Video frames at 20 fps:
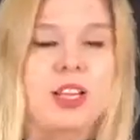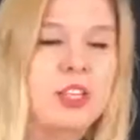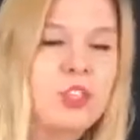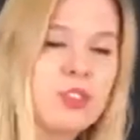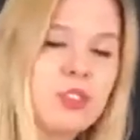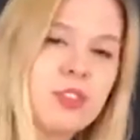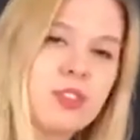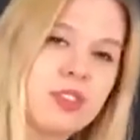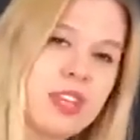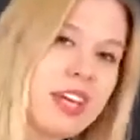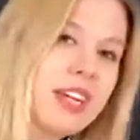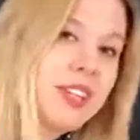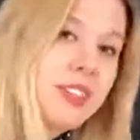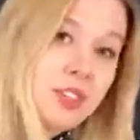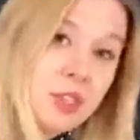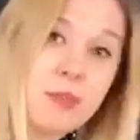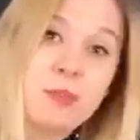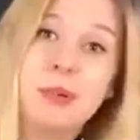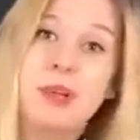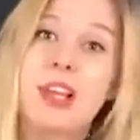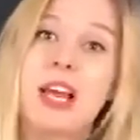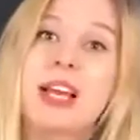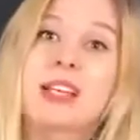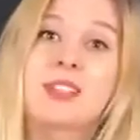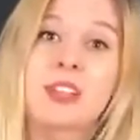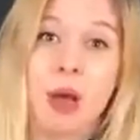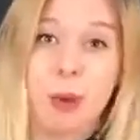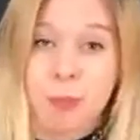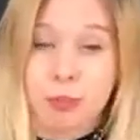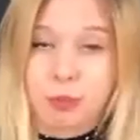Let's just take a simple
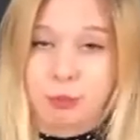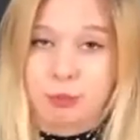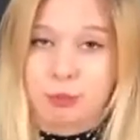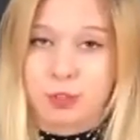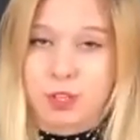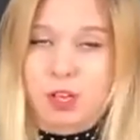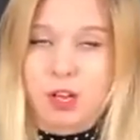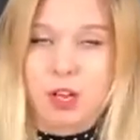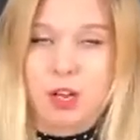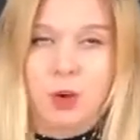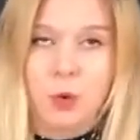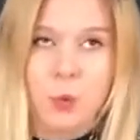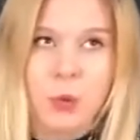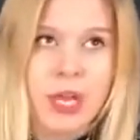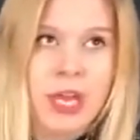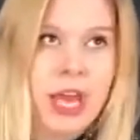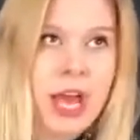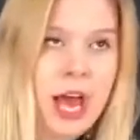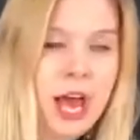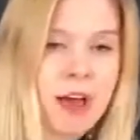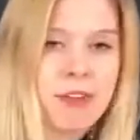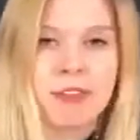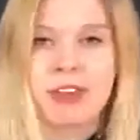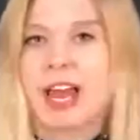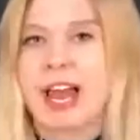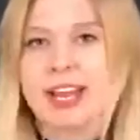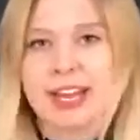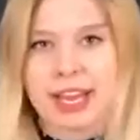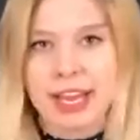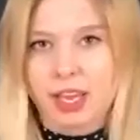example. We have a
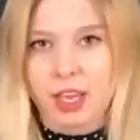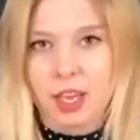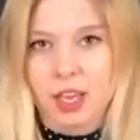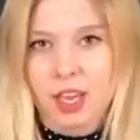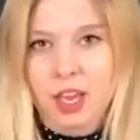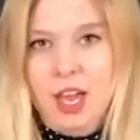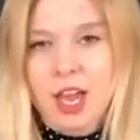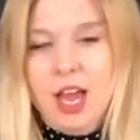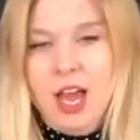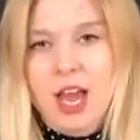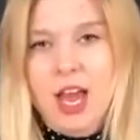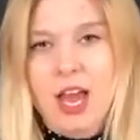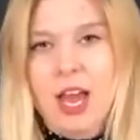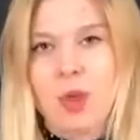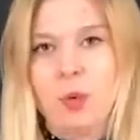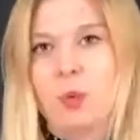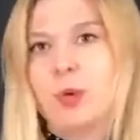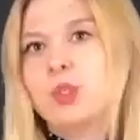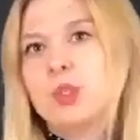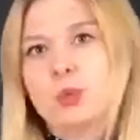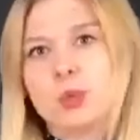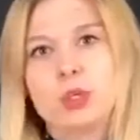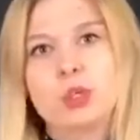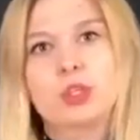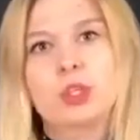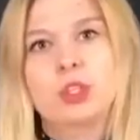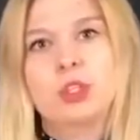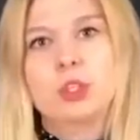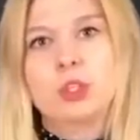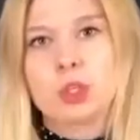headache, and what do we
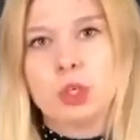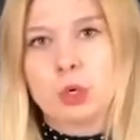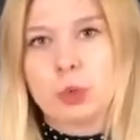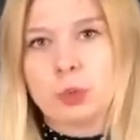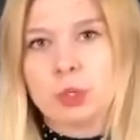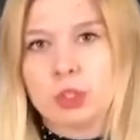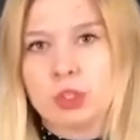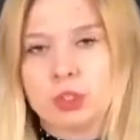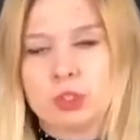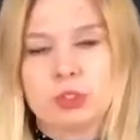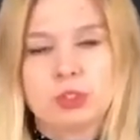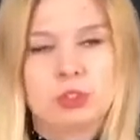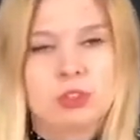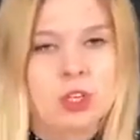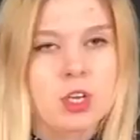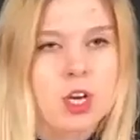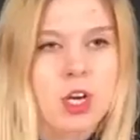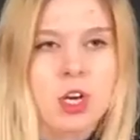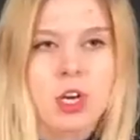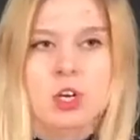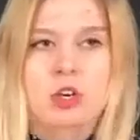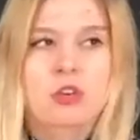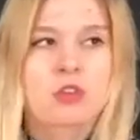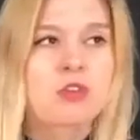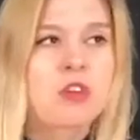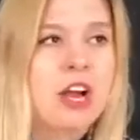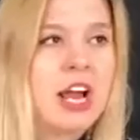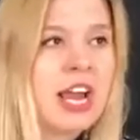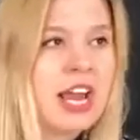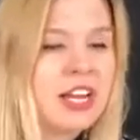usually do? We just
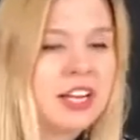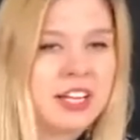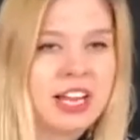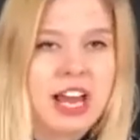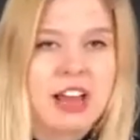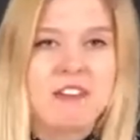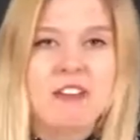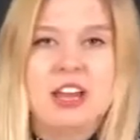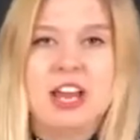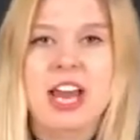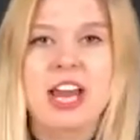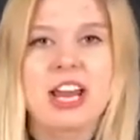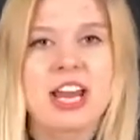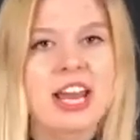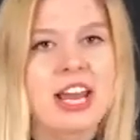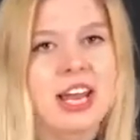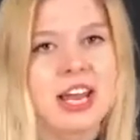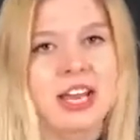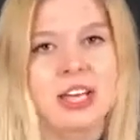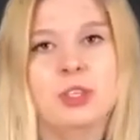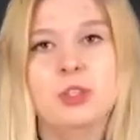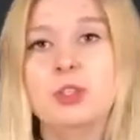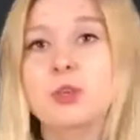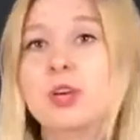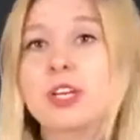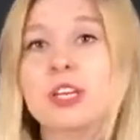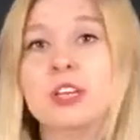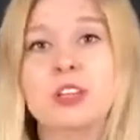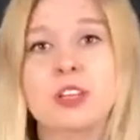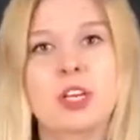cry and I have a headache, I can't
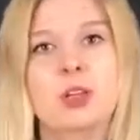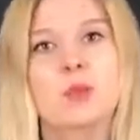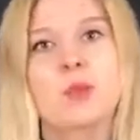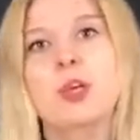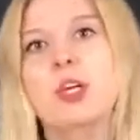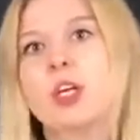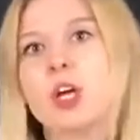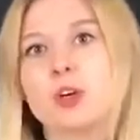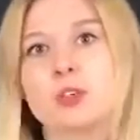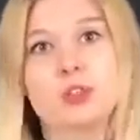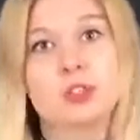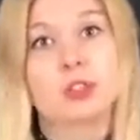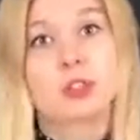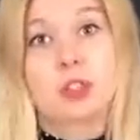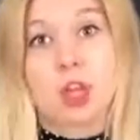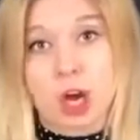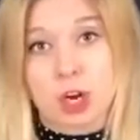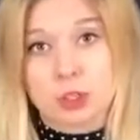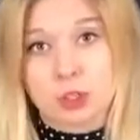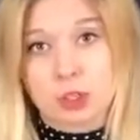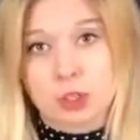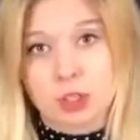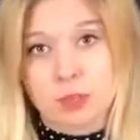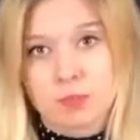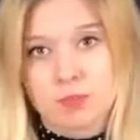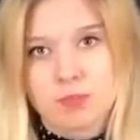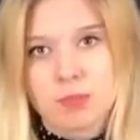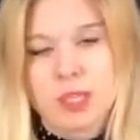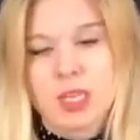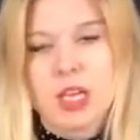do anything, and we go to the
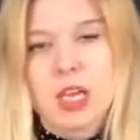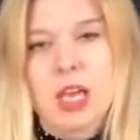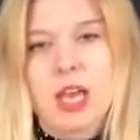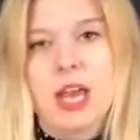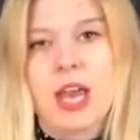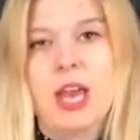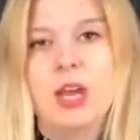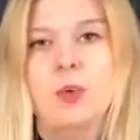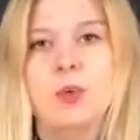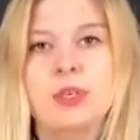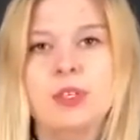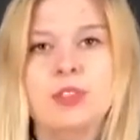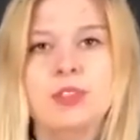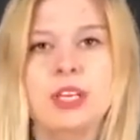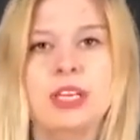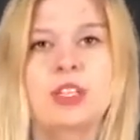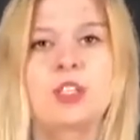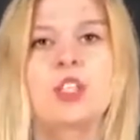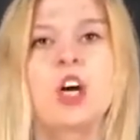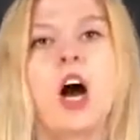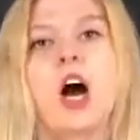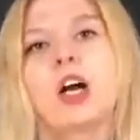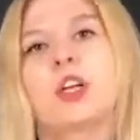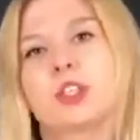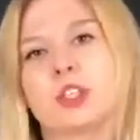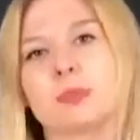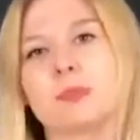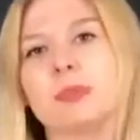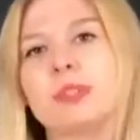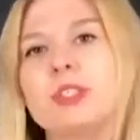doctor. And we say,
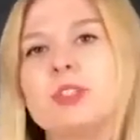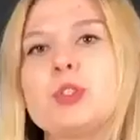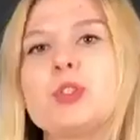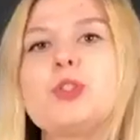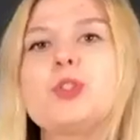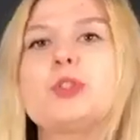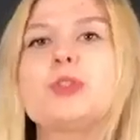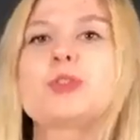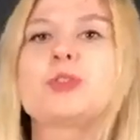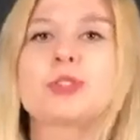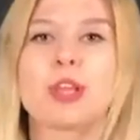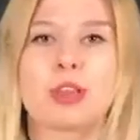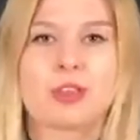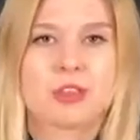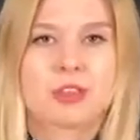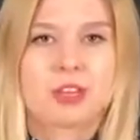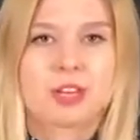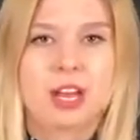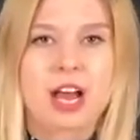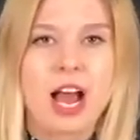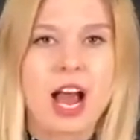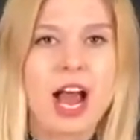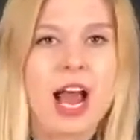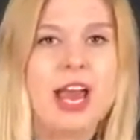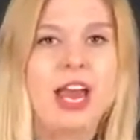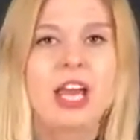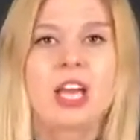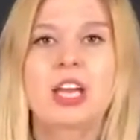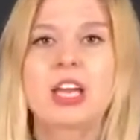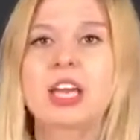doctor, please do something.
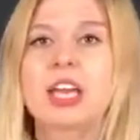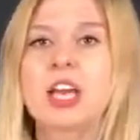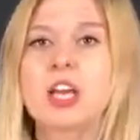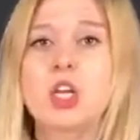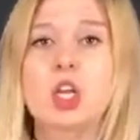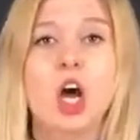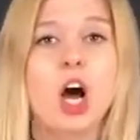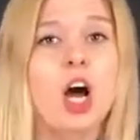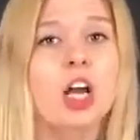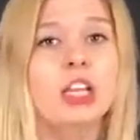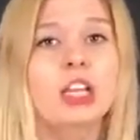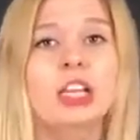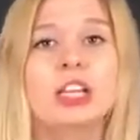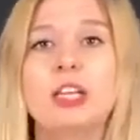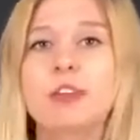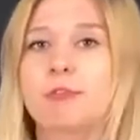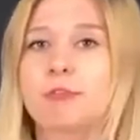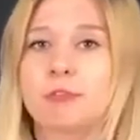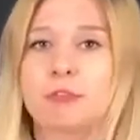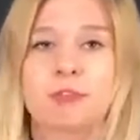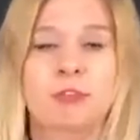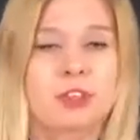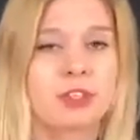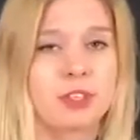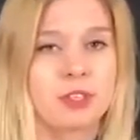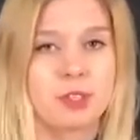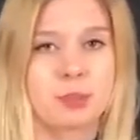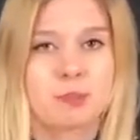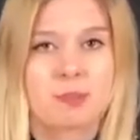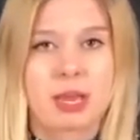I cannot live with
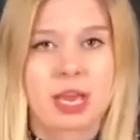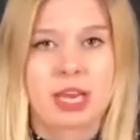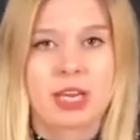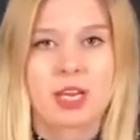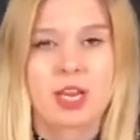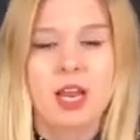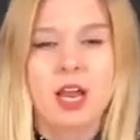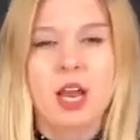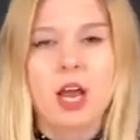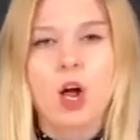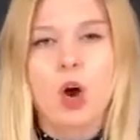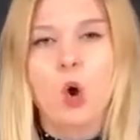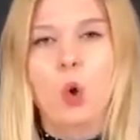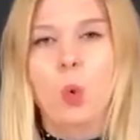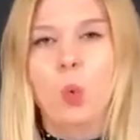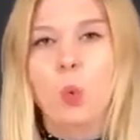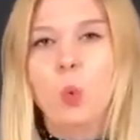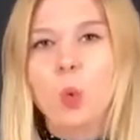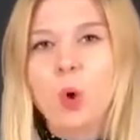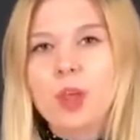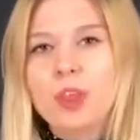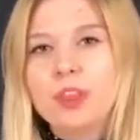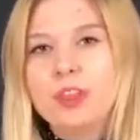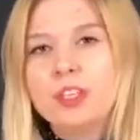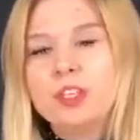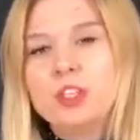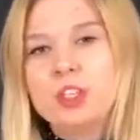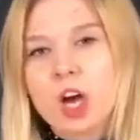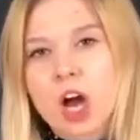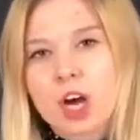this pain. What
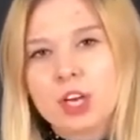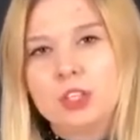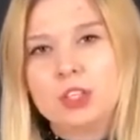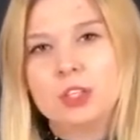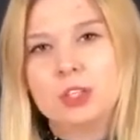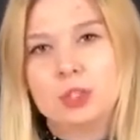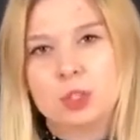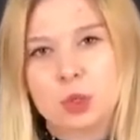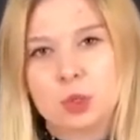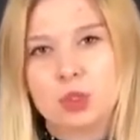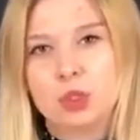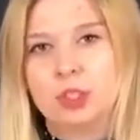the doctors